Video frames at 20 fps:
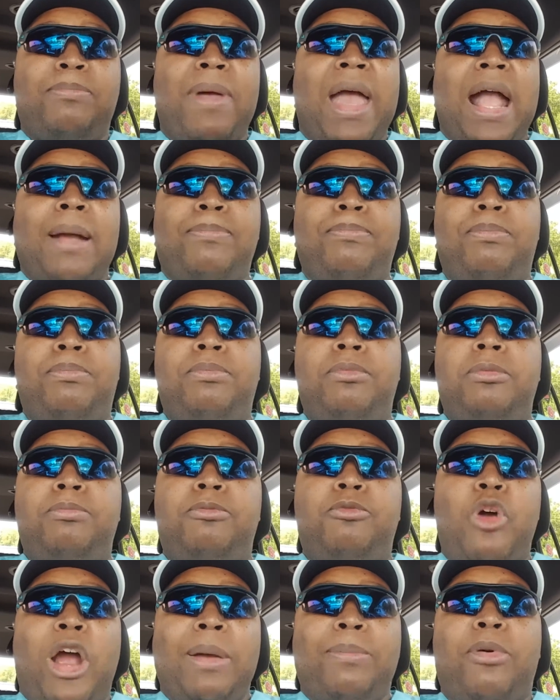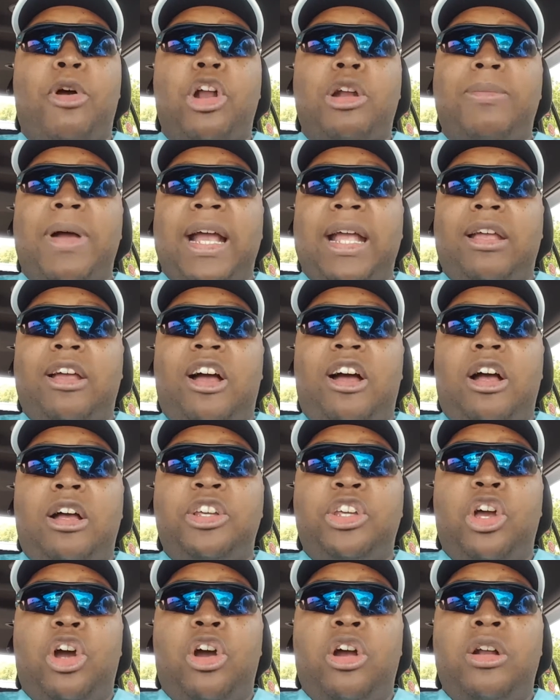right part of my yard
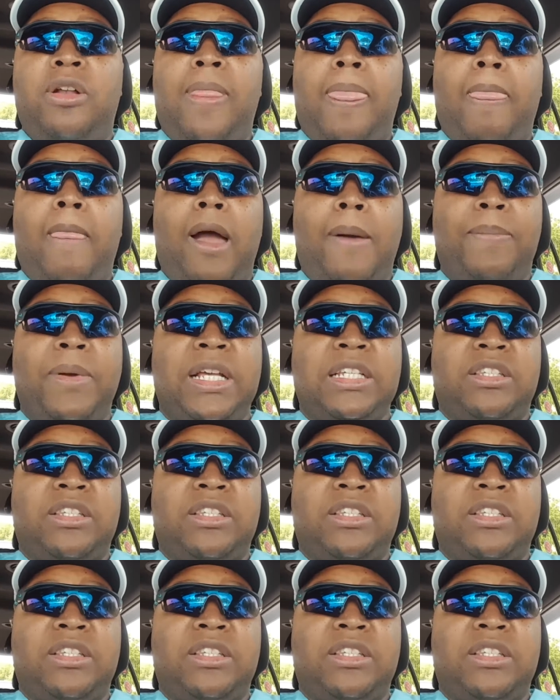up against the fence.